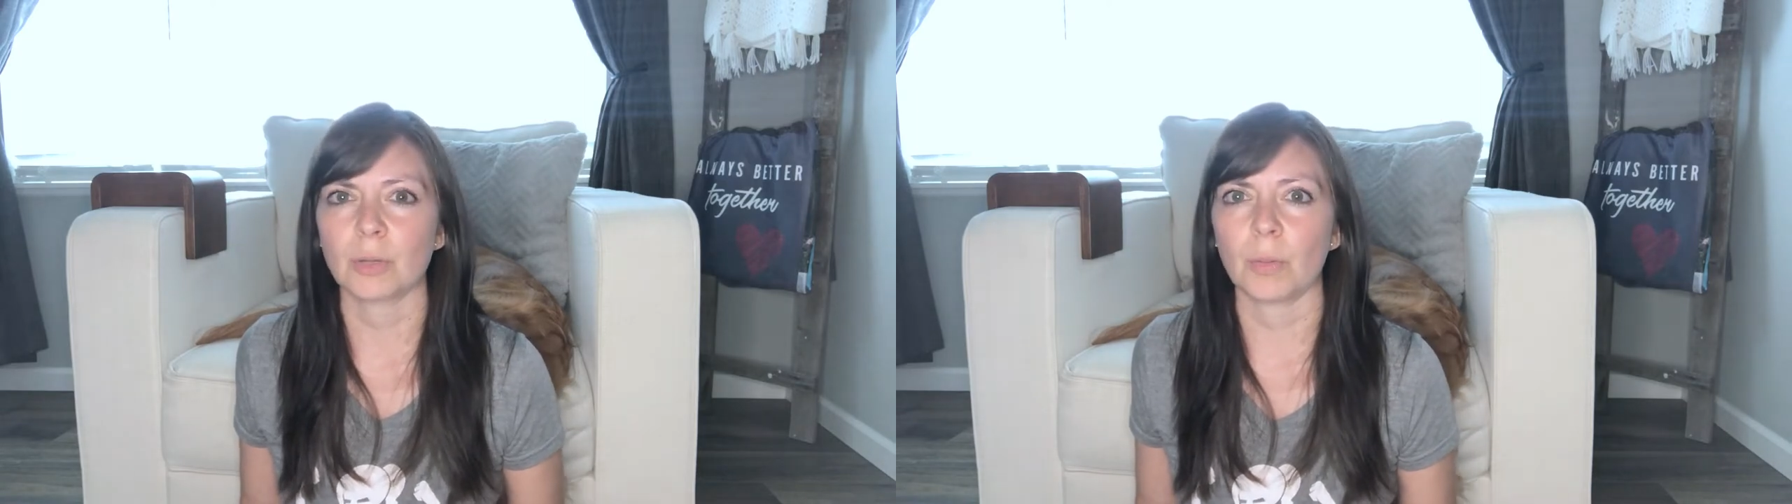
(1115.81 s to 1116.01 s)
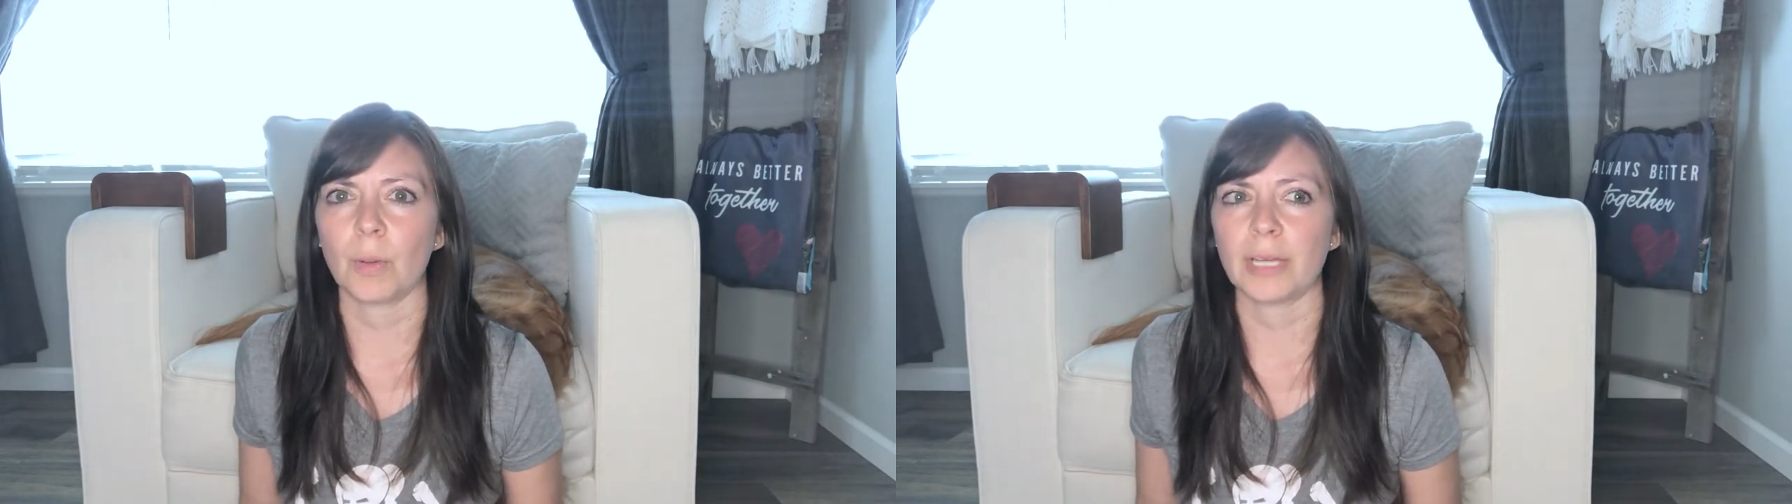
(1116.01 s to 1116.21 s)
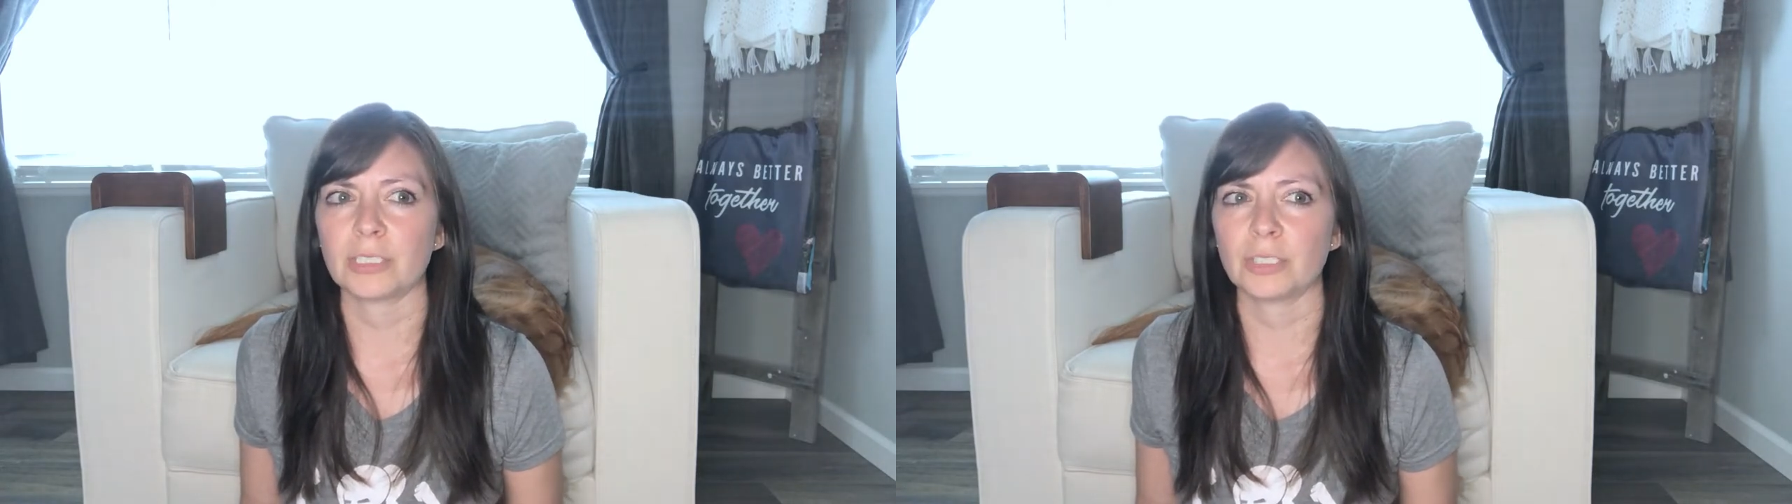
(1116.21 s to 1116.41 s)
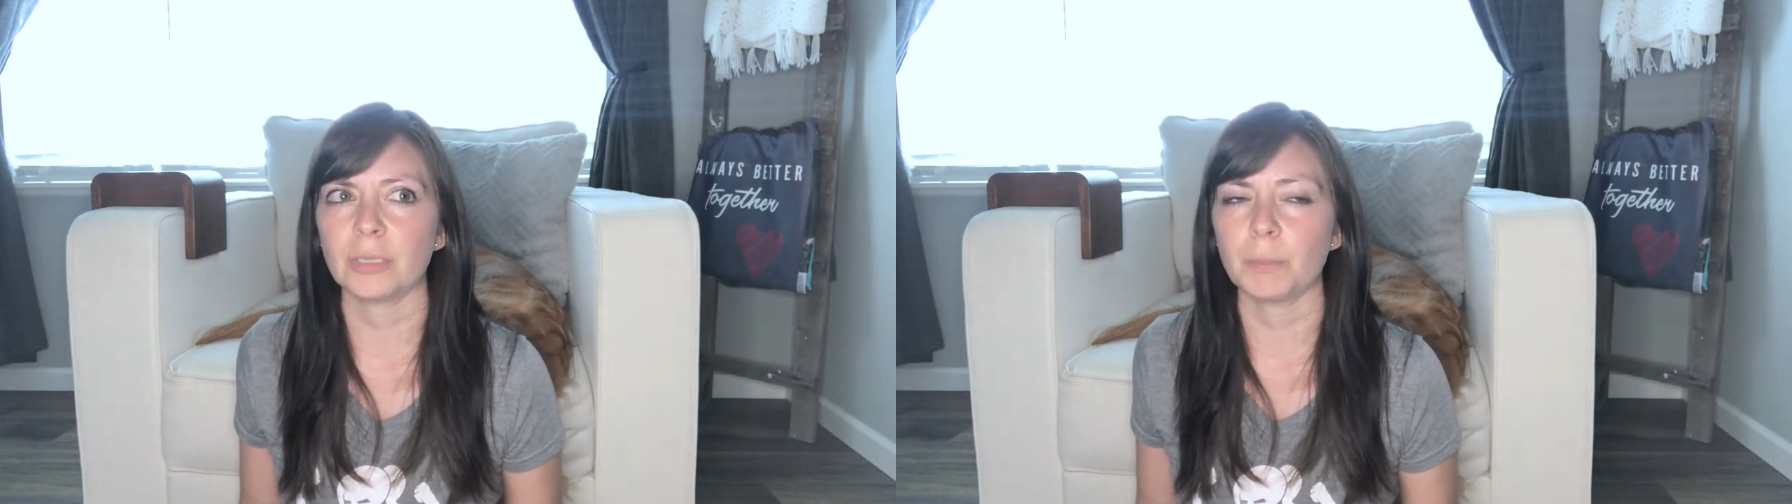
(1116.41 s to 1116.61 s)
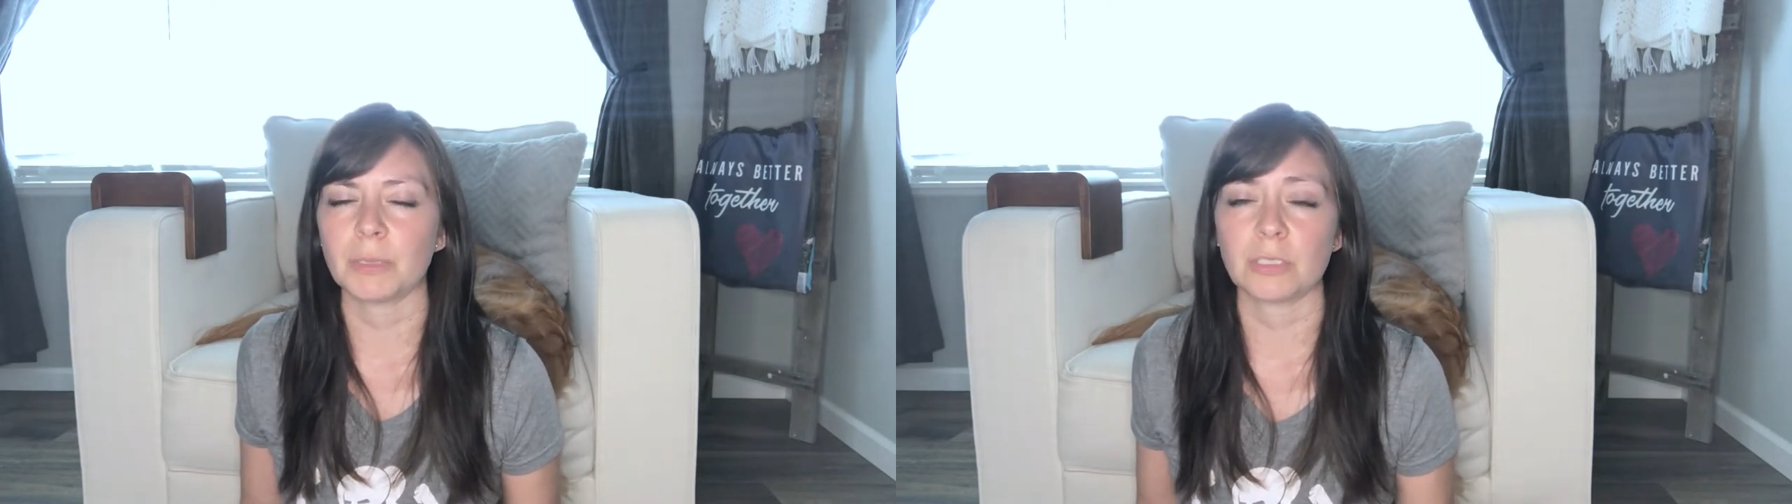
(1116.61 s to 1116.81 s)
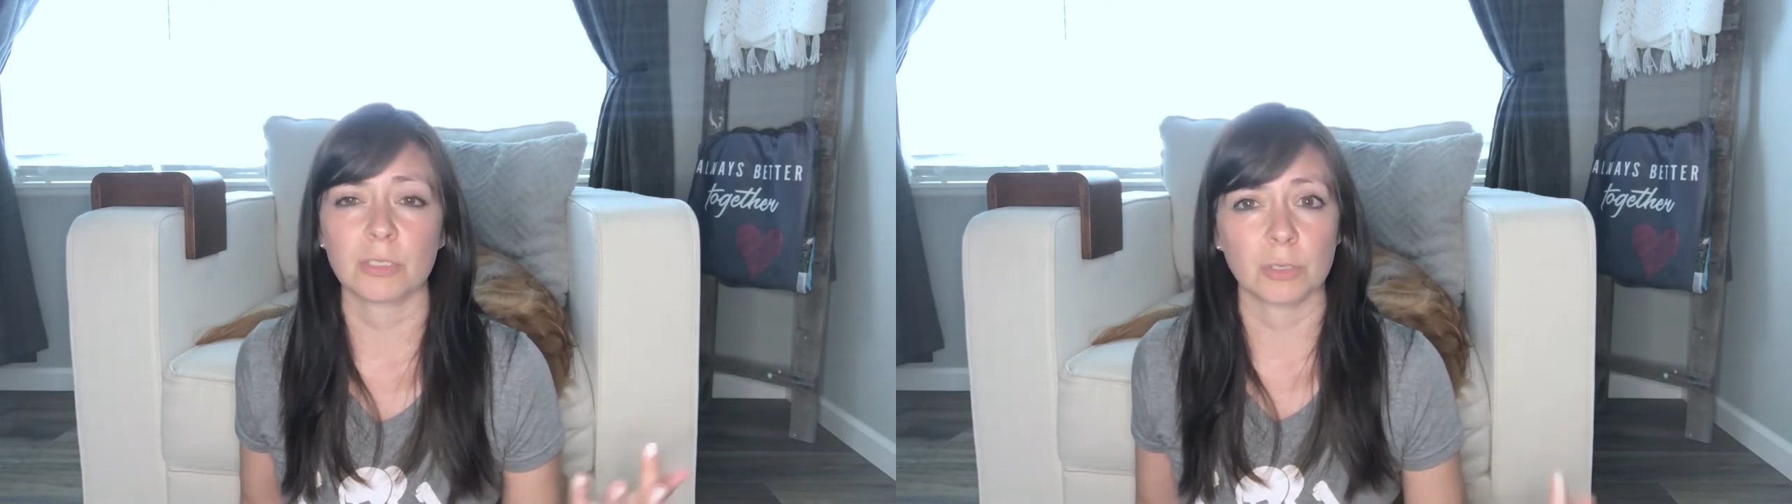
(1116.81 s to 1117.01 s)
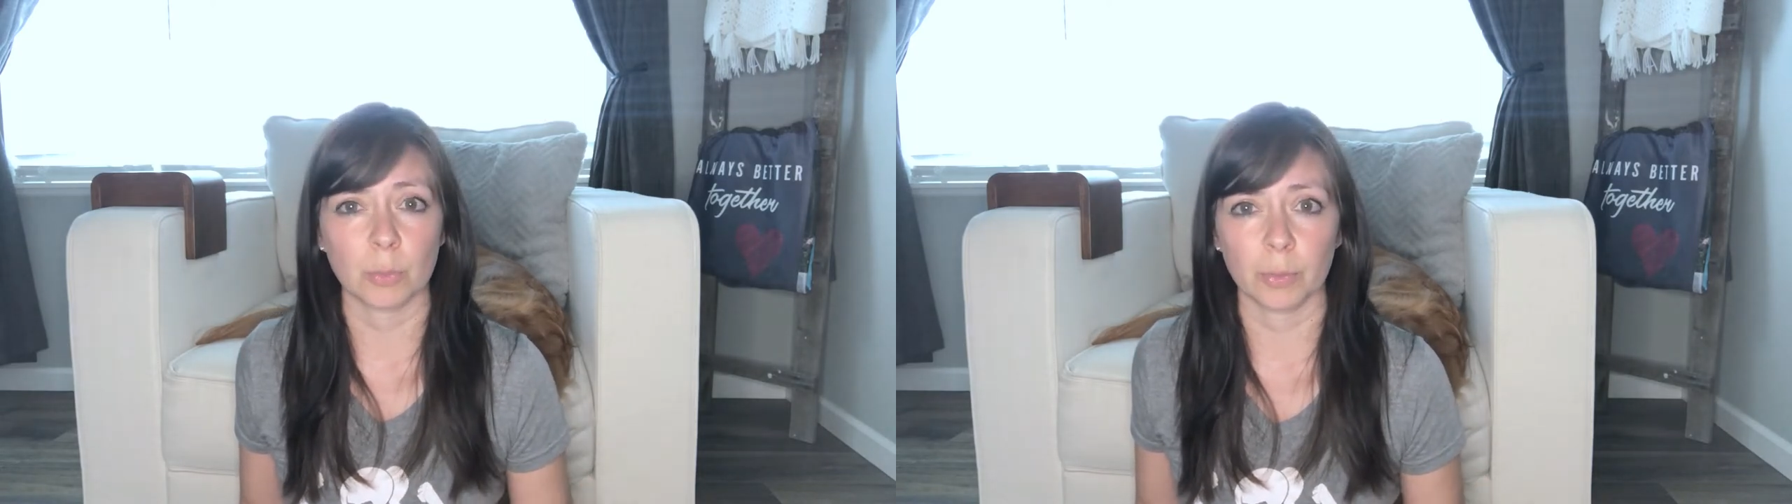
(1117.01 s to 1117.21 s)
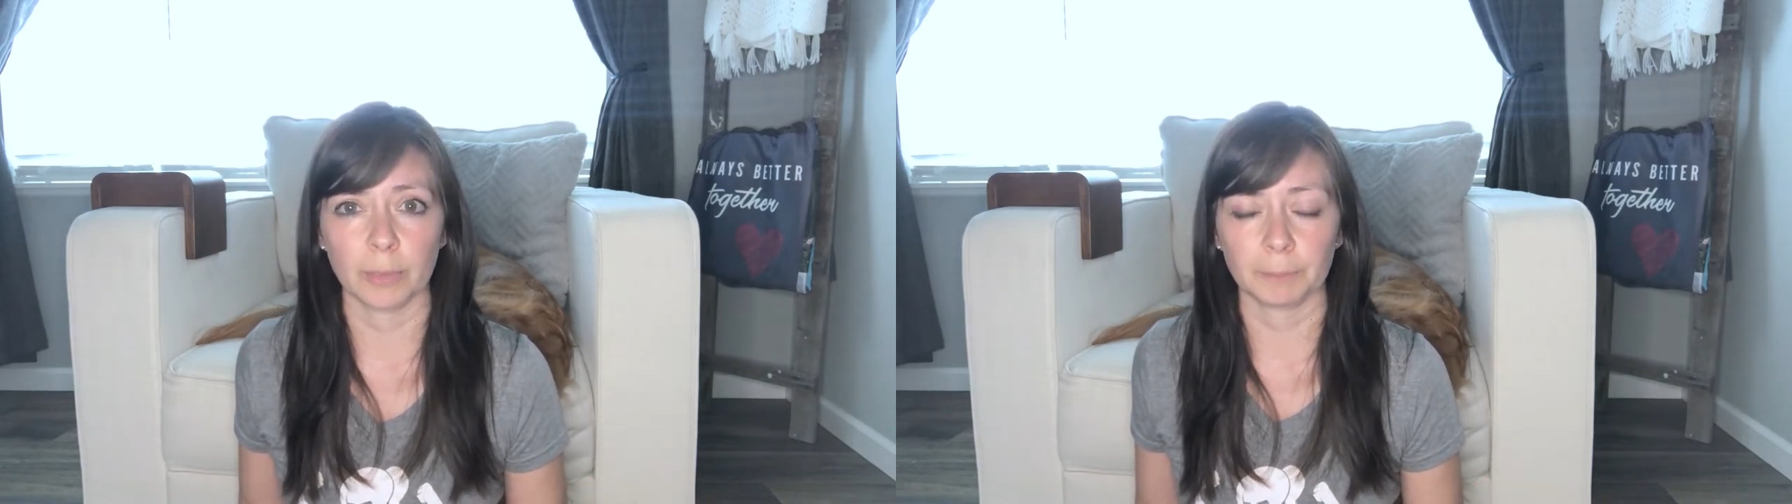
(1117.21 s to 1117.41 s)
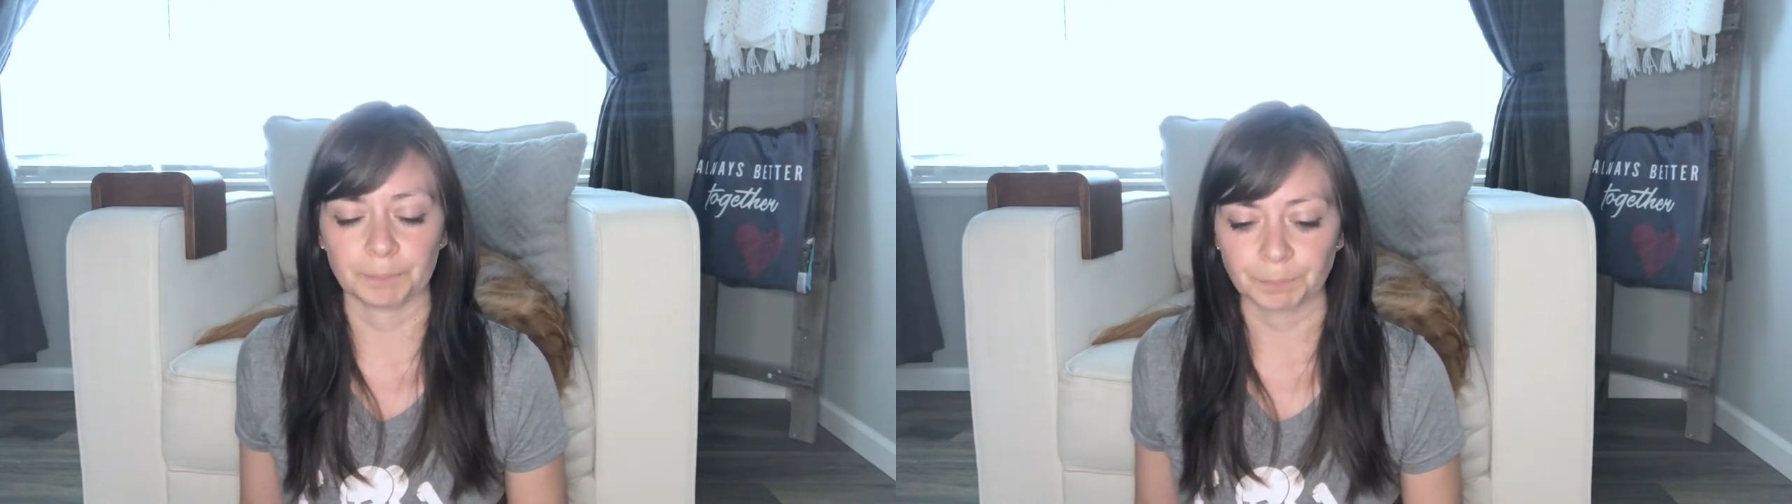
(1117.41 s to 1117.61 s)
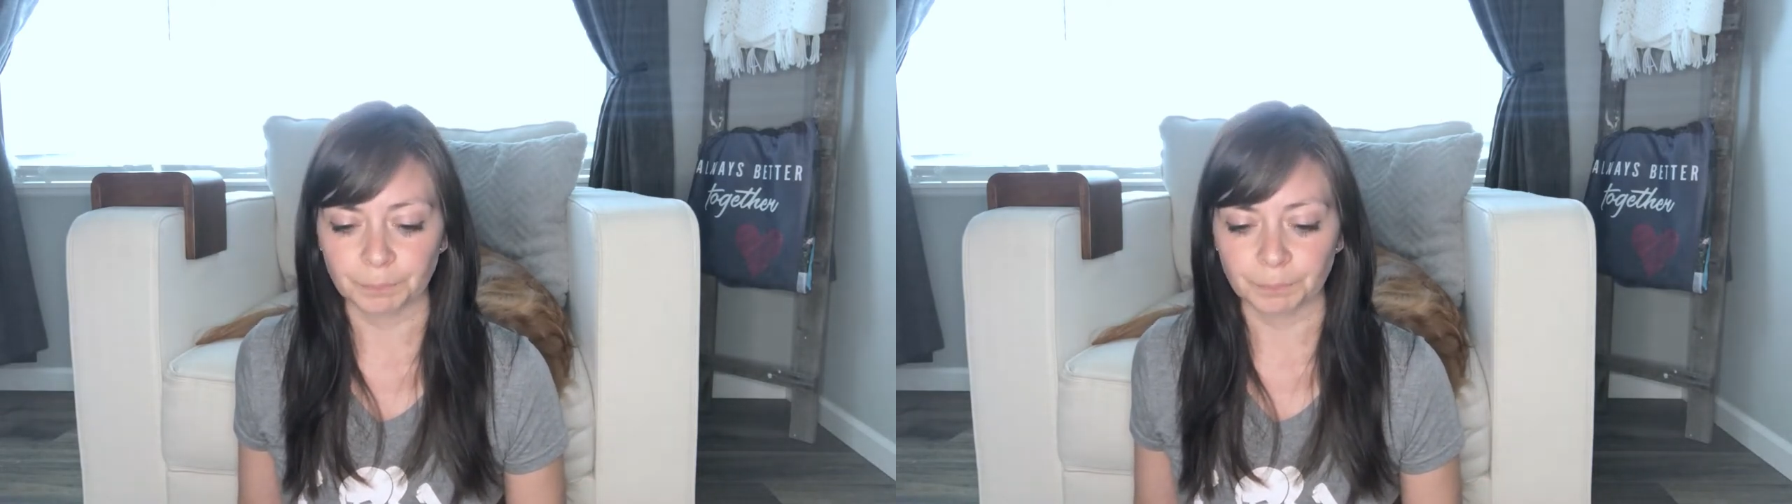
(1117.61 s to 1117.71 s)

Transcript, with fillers: so I shouldn't be sore.